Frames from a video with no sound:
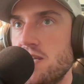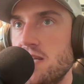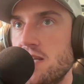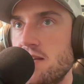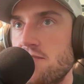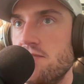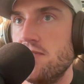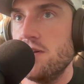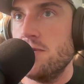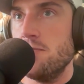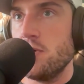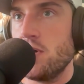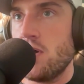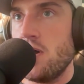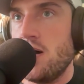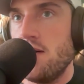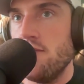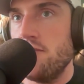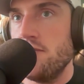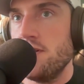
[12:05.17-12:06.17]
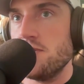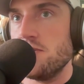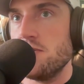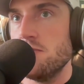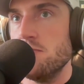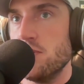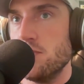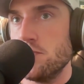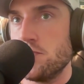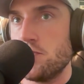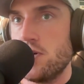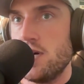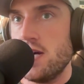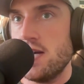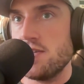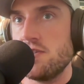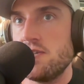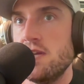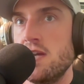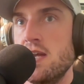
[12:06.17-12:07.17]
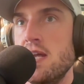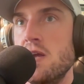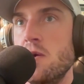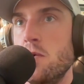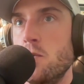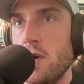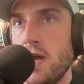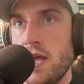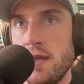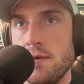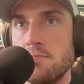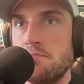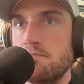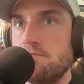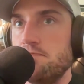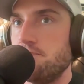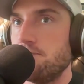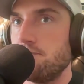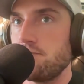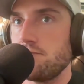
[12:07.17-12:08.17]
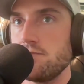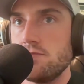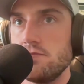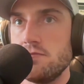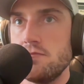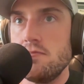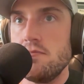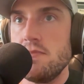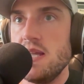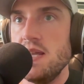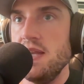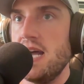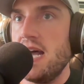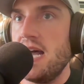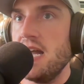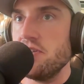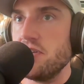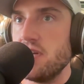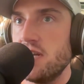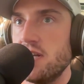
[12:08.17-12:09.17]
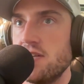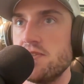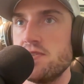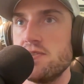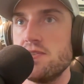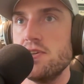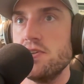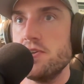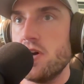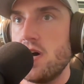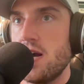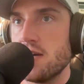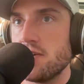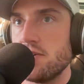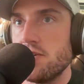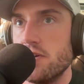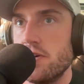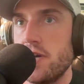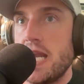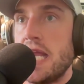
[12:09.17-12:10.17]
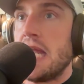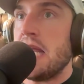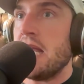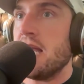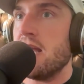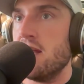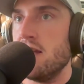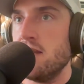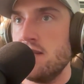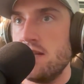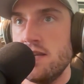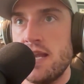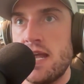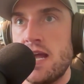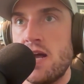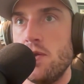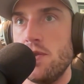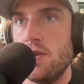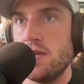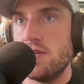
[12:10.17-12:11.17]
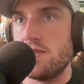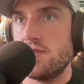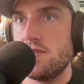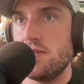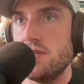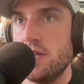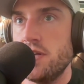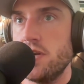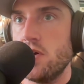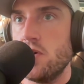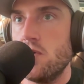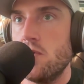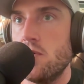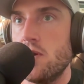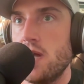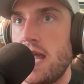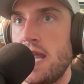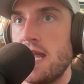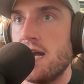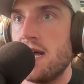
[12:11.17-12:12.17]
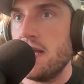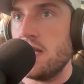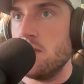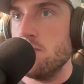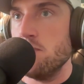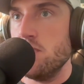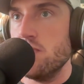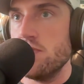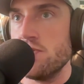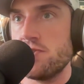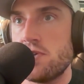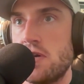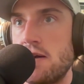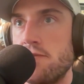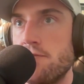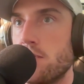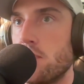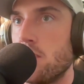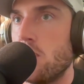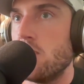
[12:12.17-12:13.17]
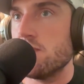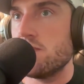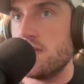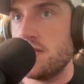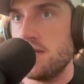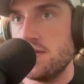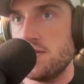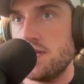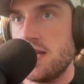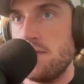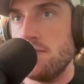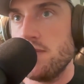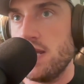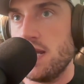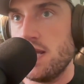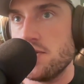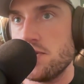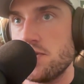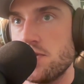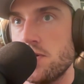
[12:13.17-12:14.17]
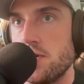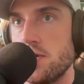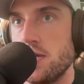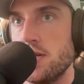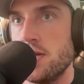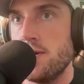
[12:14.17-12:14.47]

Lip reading: give them confidence and build trust when the hygienist, the doctor, and now this, AI computer software are all seeing the same thing. So,